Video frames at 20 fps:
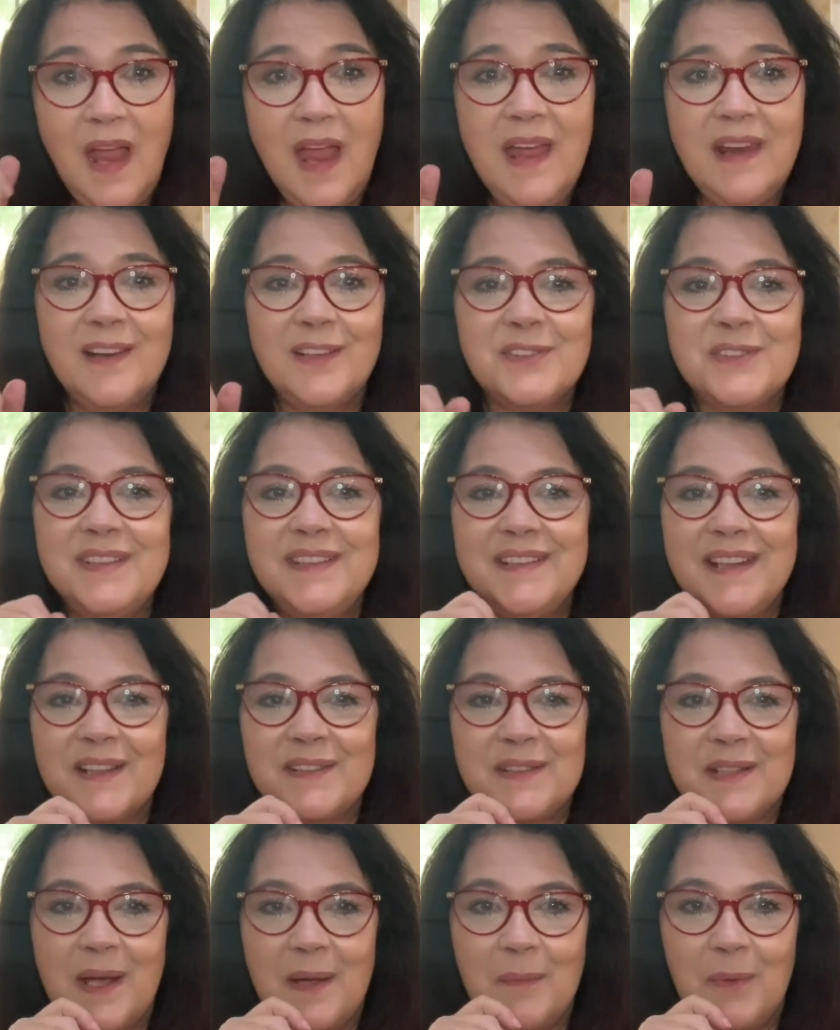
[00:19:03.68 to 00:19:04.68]
And I'll see you
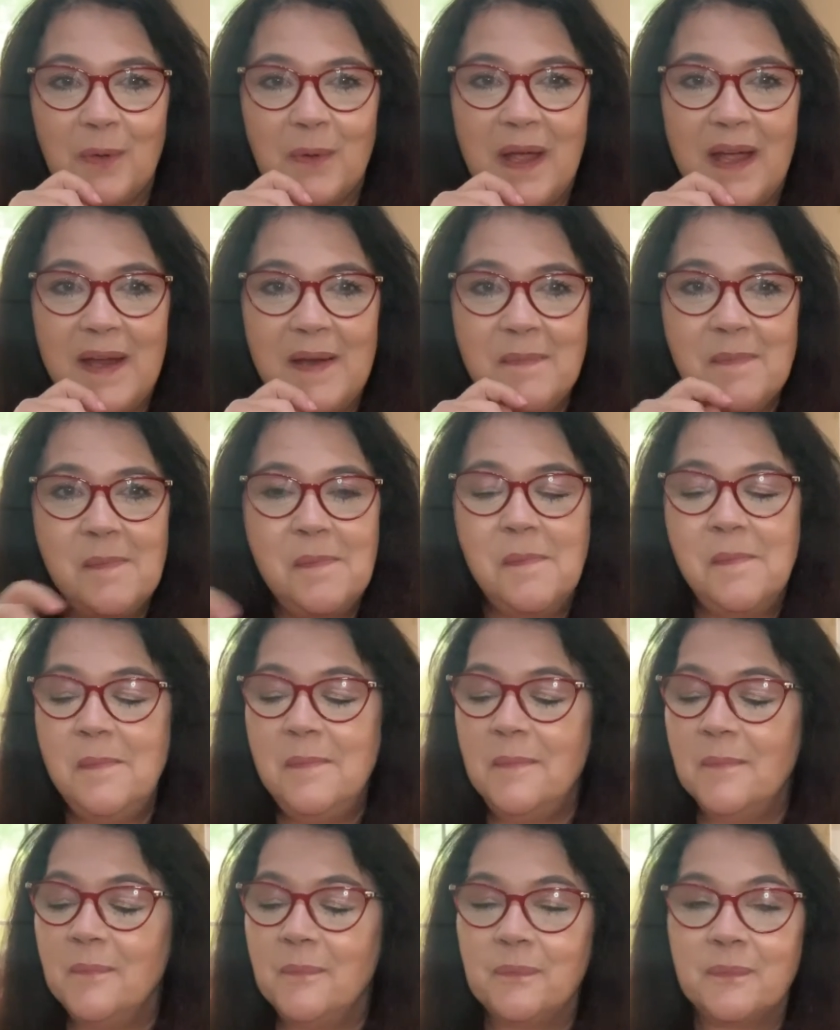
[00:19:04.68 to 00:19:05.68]
next time, okay?
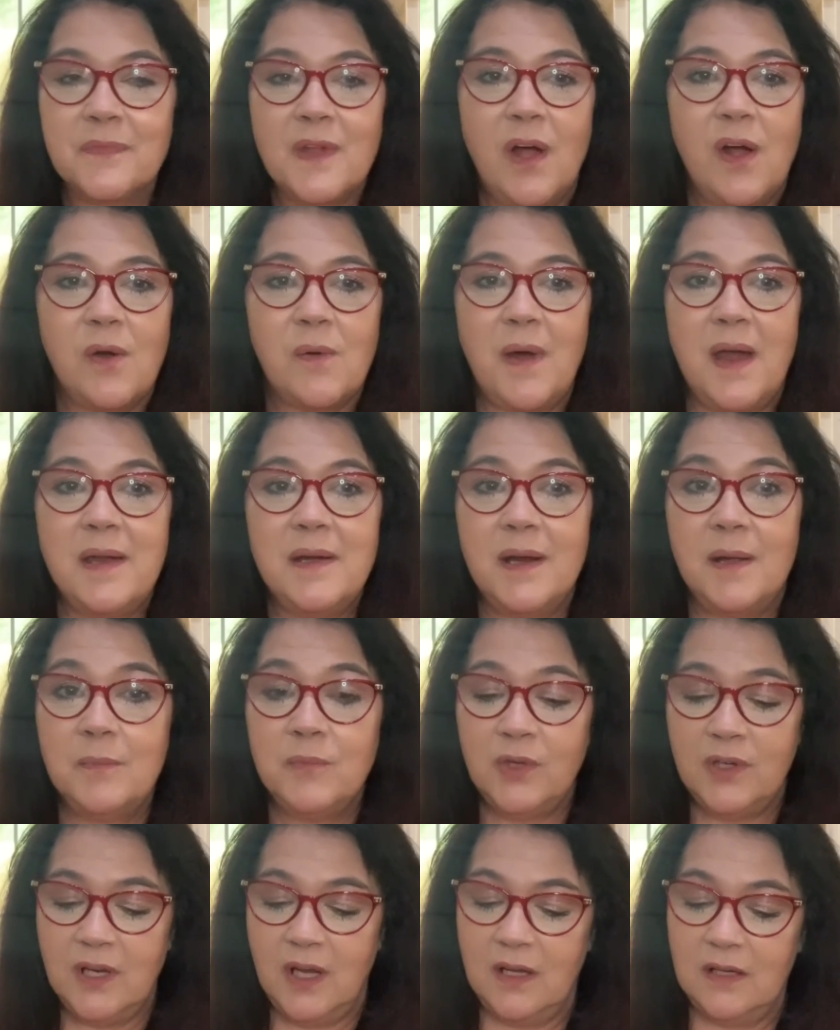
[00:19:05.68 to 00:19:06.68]
All right,
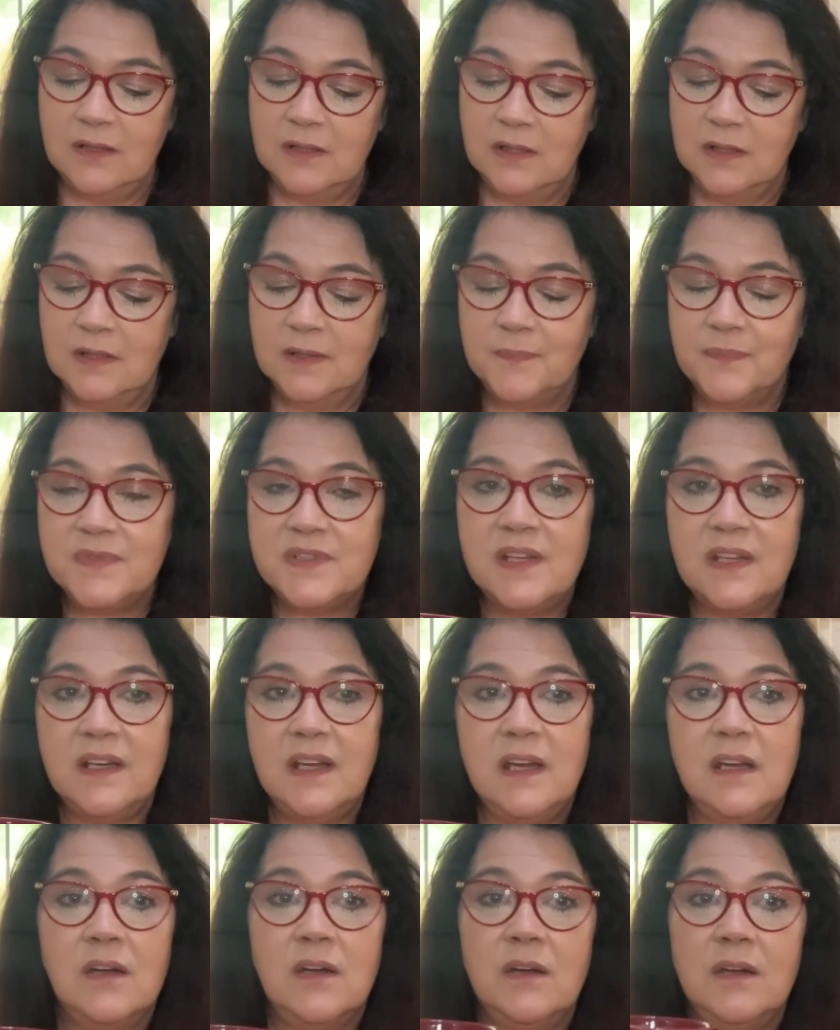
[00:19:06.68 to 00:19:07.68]
I'm going to sit
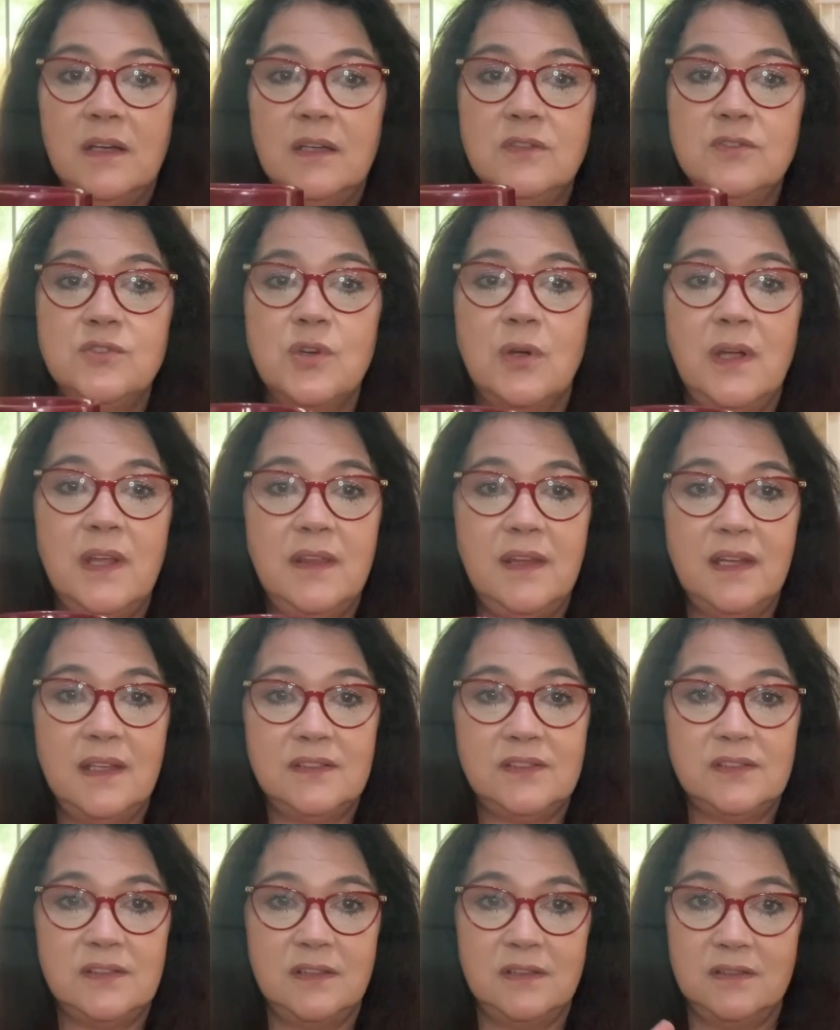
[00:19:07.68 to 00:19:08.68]
here and enjoy
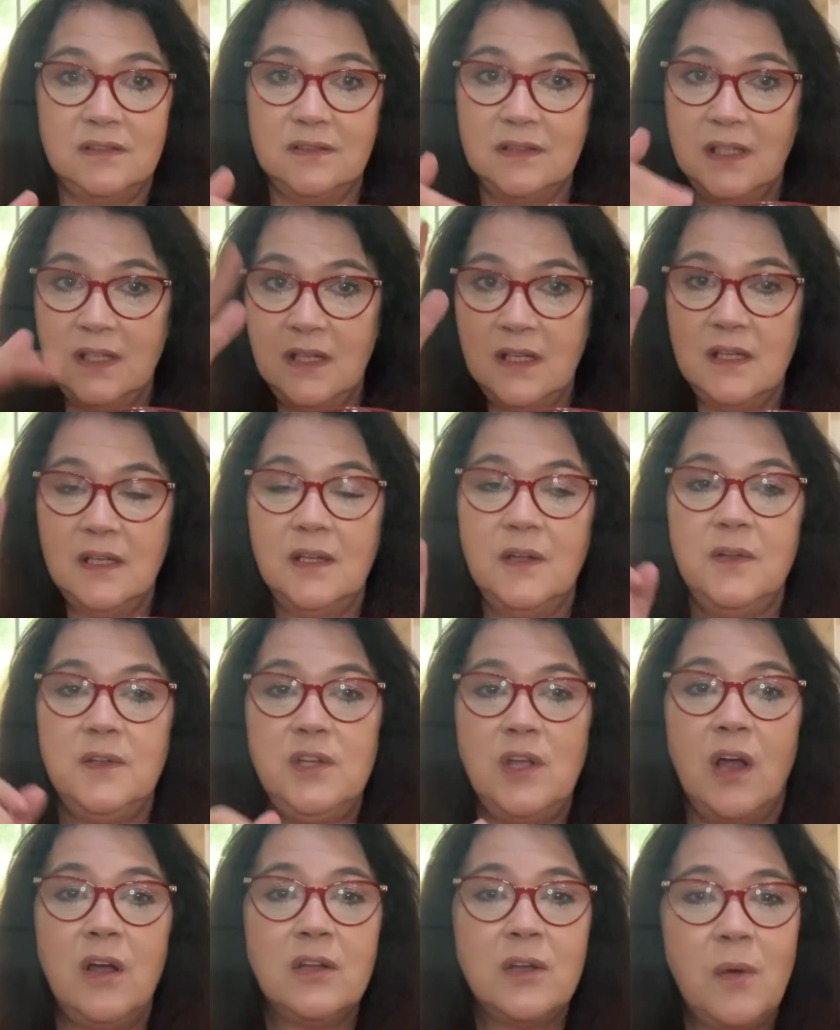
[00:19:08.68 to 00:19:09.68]
this. And
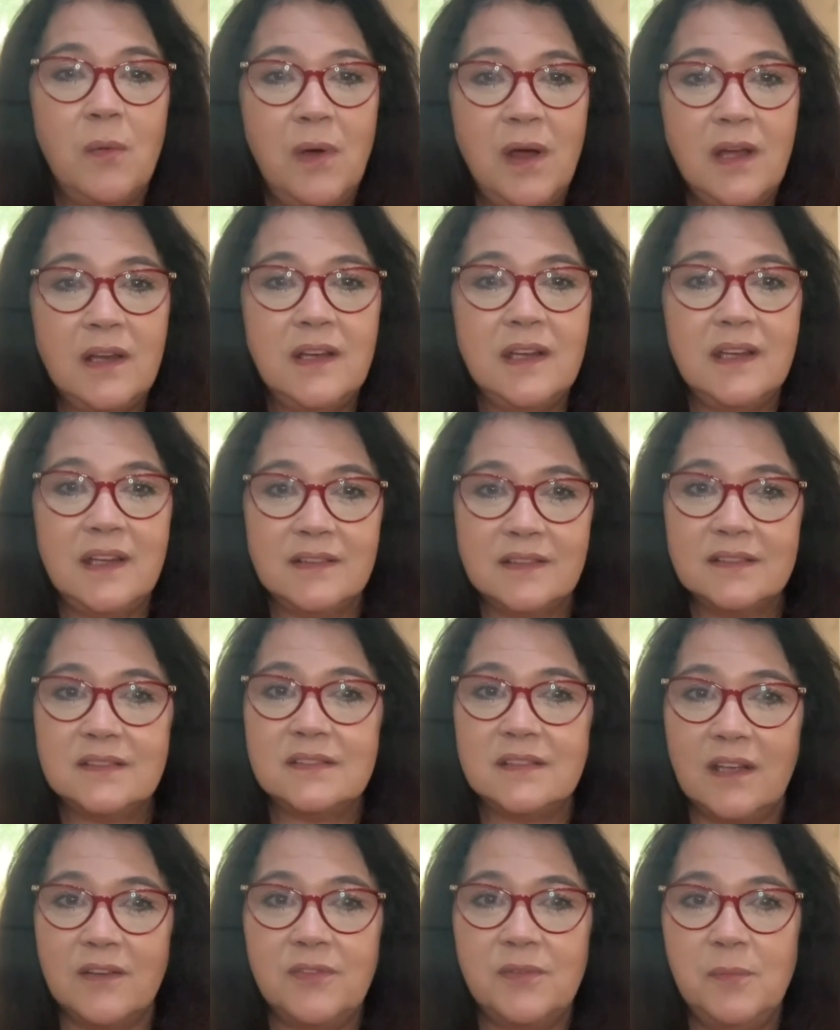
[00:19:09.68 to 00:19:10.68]
y'all go on and get this
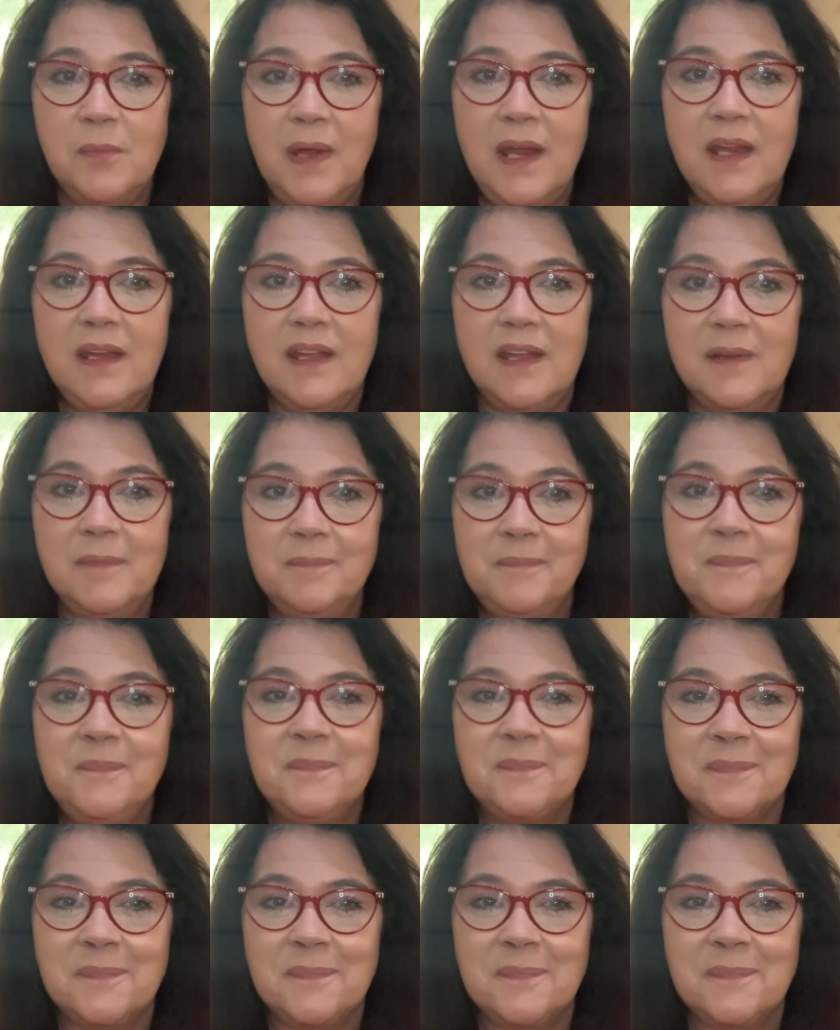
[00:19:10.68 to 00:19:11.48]
stuff and make it.